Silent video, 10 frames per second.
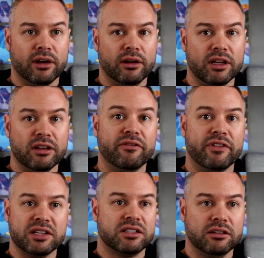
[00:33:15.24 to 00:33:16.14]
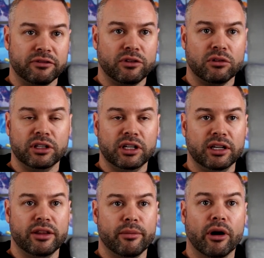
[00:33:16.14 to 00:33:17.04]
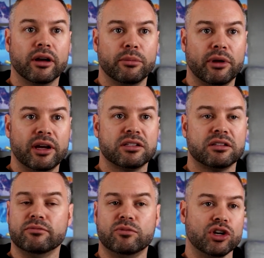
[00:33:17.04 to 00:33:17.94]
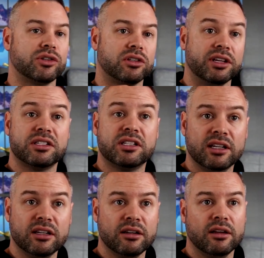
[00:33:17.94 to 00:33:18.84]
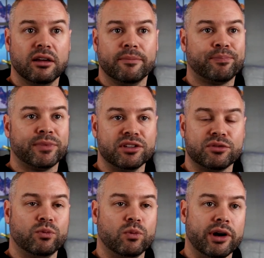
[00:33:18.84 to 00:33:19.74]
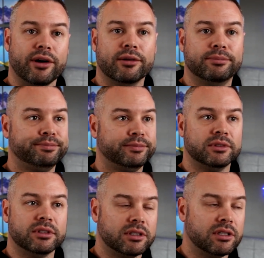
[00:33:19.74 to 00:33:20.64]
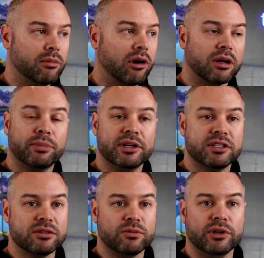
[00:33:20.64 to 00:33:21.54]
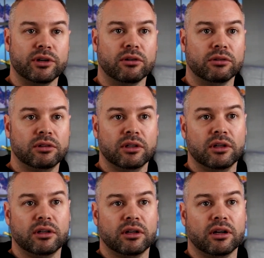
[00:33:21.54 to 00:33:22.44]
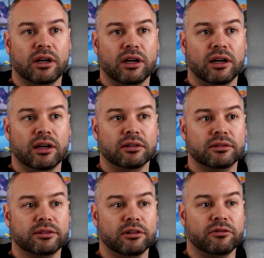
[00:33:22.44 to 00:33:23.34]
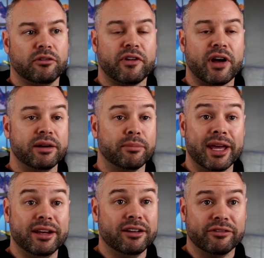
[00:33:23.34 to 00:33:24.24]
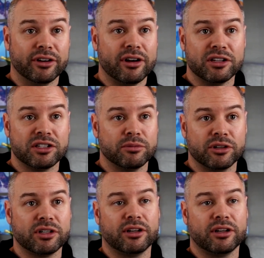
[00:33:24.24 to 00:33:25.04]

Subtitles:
invested fully in the marketplace. Just listing is where the marketplaces will find many of their customers.